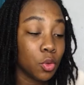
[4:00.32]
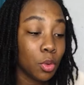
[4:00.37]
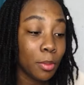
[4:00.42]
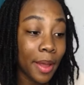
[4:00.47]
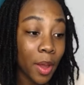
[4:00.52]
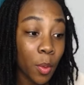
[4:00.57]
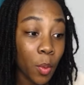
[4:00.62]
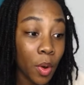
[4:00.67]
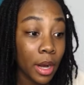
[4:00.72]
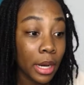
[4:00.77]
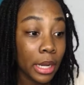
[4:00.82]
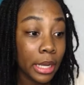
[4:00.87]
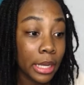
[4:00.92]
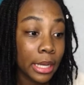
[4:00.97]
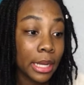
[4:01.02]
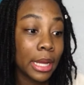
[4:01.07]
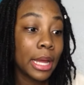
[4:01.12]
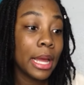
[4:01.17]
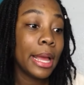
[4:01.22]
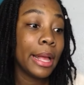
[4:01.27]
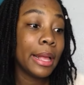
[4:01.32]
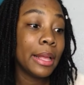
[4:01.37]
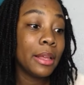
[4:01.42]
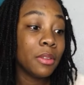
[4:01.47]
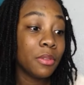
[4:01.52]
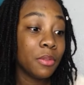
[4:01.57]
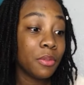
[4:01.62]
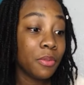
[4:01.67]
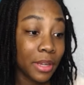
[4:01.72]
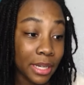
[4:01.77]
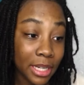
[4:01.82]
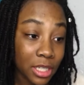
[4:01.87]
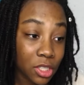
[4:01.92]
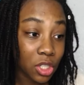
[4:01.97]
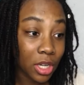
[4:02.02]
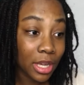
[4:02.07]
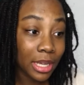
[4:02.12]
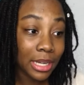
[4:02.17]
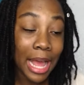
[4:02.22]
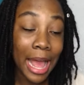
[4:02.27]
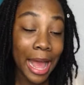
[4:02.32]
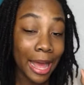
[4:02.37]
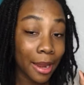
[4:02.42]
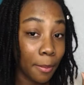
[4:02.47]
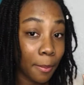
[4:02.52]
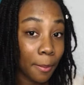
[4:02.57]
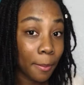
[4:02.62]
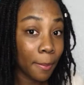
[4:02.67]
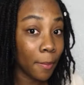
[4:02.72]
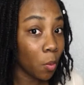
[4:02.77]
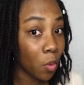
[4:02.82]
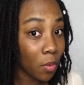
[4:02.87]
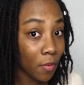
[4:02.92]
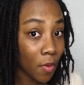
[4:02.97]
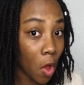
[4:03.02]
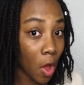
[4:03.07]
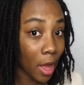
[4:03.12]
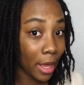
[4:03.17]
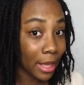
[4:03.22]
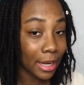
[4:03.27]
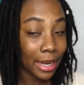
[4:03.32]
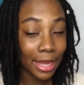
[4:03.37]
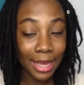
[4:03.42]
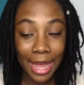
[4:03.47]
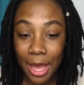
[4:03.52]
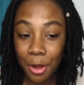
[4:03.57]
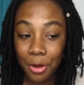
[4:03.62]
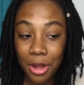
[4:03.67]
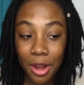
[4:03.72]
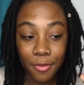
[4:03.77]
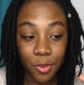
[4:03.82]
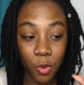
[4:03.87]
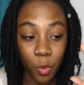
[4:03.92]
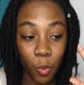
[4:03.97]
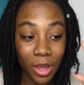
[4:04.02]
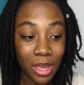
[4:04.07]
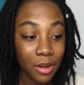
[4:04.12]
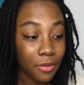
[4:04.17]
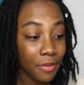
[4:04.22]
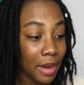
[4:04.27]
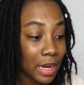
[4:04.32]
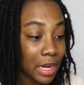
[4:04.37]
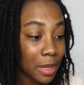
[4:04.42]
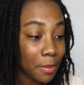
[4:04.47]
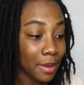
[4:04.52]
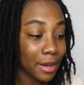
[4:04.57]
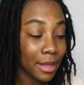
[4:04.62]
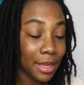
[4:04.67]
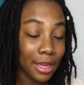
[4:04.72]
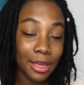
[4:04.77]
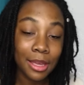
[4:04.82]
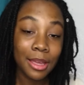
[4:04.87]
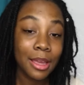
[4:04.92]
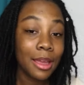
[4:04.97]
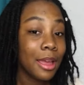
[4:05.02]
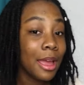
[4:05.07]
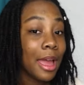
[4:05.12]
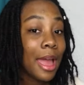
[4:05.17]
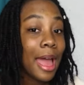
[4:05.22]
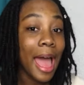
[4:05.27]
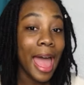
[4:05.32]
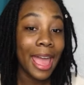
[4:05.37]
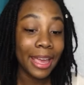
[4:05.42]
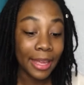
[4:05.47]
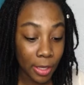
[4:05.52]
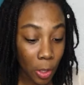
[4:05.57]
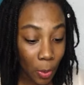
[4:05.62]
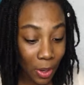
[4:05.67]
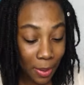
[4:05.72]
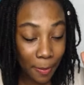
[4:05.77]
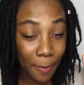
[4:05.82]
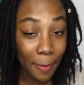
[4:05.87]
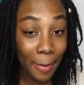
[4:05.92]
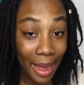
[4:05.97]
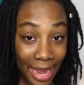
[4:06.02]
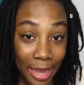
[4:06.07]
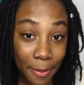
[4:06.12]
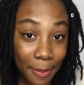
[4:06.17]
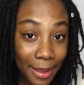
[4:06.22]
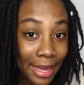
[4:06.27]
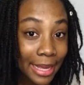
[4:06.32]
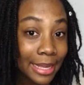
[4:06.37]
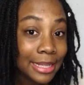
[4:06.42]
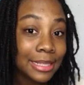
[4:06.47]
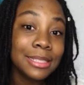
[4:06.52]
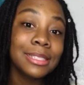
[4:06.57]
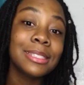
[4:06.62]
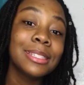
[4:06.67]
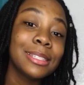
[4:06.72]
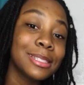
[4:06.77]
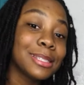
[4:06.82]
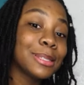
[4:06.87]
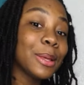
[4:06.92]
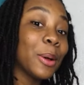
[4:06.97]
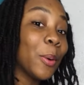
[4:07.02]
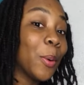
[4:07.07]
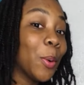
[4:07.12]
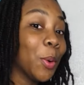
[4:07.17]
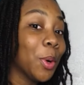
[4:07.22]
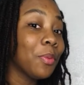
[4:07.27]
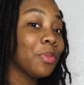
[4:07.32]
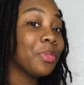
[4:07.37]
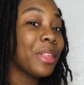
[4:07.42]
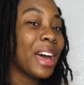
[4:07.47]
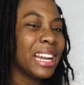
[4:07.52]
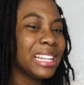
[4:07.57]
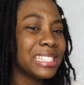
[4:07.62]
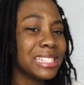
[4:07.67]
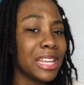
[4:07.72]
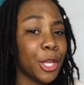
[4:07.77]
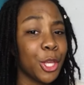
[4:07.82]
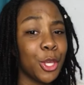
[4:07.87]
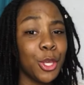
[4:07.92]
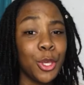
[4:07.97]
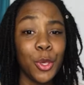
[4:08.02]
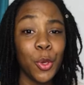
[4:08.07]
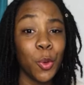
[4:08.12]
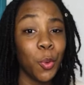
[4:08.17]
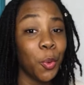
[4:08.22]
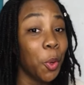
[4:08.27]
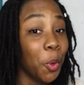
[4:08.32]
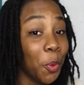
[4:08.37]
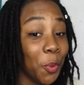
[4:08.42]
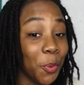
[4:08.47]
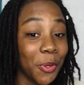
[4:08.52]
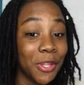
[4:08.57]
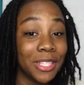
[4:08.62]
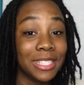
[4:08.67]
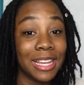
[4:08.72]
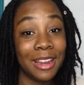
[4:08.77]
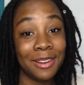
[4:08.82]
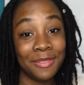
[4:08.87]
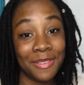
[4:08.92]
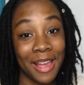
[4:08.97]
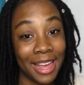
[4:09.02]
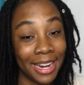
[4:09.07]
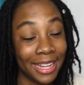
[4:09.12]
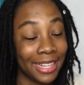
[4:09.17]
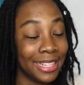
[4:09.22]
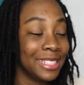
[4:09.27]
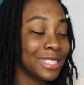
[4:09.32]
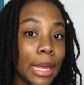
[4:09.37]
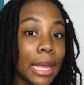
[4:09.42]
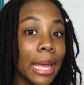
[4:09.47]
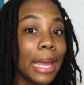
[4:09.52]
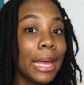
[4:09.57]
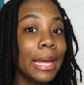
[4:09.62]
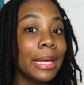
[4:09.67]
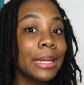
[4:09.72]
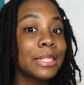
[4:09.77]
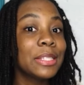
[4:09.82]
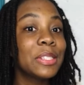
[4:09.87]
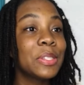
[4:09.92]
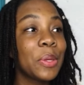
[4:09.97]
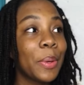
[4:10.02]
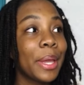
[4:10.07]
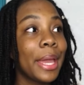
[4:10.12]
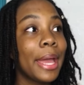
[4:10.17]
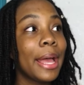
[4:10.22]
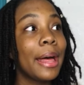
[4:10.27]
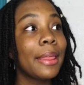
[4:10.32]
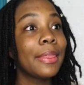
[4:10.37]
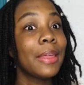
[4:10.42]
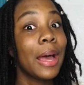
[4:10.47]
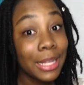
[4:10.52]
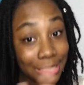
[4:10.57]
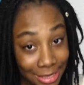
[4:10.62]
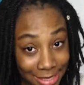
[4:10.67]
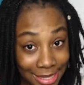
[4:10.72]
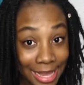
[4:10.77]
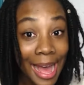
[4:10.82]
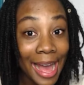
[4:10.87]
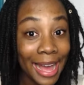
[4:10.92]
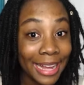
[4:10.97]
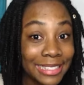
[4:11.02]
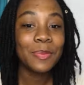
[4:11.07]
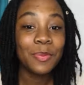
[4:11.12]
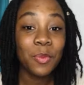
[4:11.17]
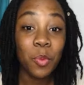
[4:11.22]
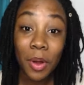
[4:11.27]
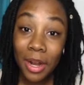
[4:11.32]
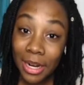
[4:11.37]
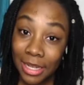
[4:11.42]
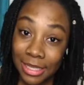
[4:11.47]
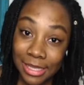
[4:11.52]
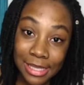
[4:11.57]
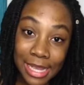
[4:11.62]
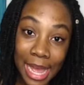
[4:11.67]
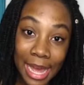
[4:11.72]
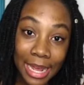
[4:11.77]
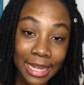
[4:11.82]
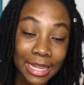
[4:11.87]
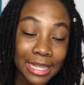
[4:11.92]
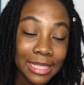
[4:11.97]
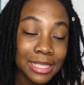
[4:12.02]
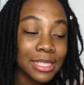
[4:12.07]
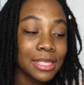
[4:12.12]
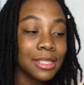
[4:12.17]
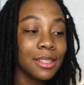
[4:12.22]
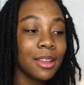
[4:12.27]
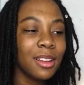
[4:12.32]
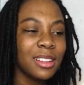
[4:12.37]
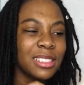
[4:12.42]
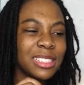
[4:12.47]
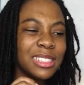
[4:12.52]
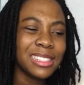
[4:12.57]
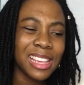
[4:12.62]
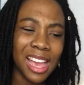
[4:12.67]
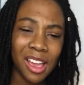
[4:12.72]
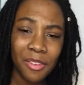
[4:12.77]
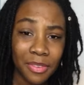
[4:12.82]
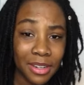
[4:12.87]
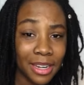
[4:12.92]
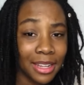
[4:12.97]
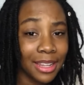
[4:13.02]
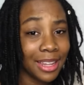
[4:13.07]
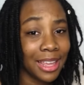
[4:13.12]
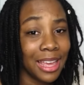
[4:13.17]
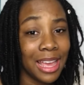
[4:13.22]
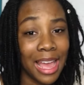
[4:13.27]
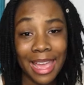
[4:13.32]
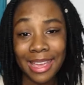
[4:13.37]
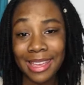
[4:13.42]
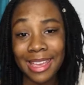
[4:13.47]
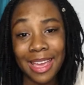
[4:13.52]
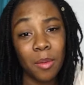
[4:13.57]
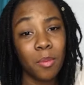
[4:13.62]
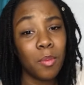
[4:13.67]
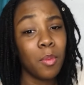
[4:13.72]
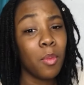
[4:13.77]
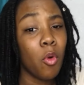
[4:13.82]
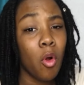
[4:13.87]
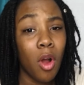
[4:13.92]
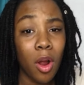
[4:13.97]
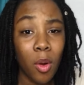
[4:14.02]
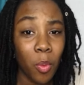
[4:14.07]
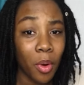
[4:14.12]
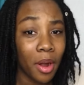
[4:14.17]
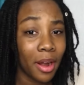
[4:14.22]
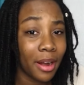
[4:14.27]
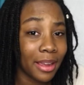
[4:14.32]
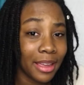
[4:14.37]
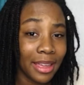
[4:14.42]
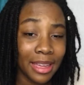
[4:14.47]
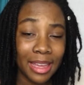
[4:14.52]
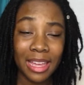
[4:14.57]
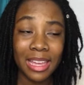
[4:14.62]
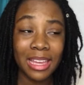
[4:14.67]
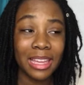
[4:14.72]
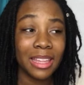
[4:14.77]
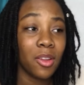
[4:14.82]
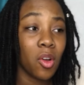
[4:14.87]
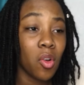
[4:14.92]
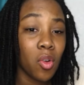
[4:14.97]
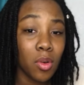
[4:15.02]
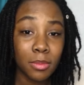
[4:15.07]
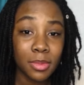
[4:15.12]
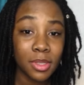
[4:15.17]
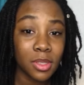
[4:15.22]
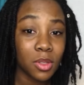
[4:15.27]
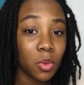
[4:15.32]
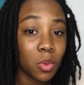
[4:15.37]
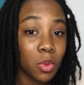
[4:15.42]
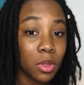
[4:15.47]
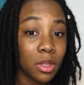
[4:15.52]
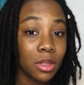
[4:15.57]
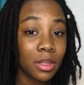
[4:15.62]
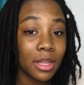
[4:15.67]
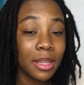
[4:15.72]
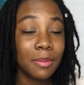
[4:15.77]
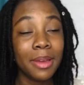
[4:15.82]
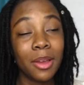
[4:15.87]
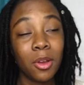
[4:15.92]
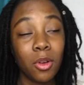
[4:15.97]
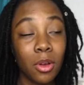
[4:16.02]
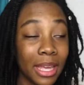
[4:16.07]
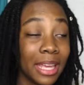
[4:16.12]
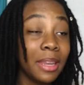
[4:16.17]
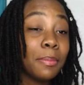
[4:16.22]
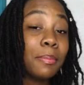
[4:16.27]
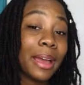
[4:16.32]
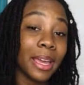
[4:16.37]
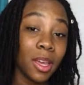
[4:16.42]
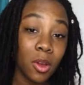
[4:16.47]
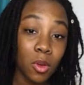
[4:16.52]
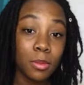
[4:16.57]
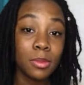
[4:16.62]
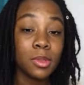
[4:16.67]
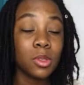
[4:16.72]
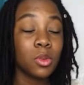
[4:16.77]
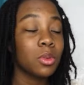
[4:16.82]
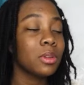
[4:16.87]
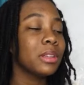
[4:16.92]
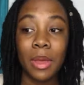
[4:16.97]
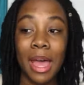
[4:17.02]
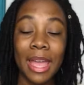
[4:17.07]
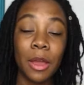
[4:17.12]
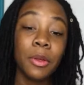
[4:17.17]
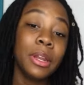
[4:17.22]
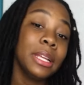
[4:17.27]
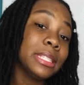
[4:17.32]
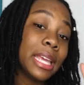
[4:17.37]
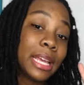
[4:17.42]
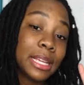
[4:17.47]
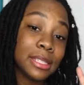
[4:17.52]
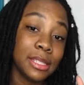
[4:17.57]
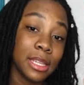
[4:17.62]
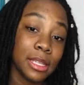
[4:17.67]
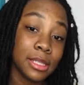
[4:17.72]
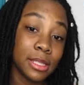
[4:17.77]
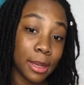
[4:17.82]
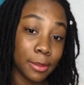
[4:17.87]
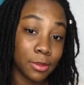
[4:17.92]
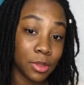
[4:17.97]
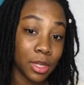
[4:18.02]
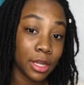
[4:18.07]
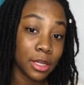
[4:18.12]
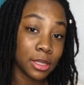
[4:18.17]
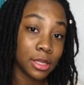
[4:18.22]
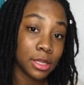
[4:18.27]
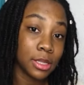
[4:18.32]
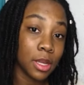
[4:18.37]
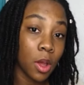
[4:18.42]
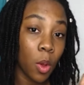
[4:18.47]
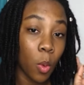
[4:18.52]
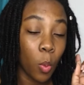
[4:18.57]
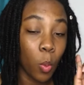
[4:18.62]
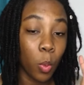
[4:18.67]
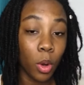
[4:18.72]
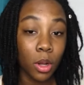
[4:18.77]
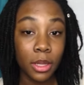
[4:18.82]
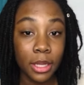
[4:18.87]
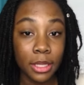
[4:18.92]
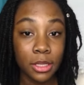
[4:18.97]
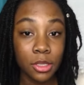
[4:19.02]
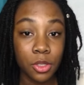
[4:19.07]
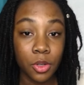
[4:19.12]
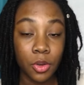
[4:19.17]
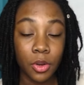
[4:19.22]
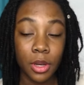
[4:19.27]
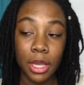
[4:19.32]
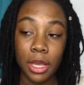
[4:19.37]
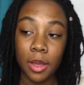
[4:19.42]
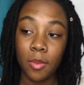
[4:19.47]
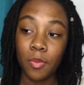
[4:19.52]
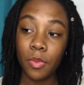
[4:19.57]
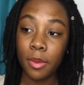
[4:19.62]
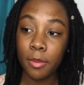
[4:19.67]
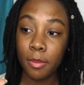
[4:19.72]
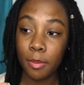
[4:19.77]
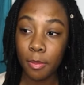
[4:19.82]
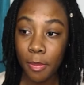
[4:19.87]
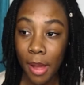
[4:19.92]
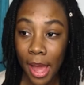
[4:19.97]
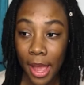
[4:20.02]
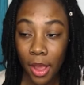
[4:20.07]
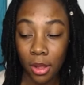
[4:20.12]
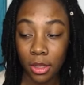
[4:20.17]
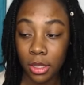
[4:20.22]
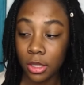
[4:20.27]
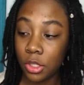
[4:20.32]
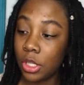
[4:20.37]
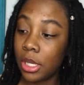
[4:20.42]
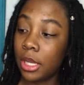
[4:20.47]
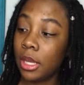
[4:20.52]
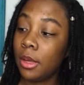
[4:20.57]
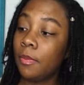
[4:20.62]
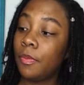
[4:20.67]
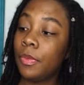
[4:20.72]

my work, finish it, and move on. Like, I don't have to wait for anybody. I can go at my pace, so that is a huge advantage. So yeah, that's that. Work status, definitely I get more work in homeschool, in my homeschool. I only take 6 subjects: world history, biology,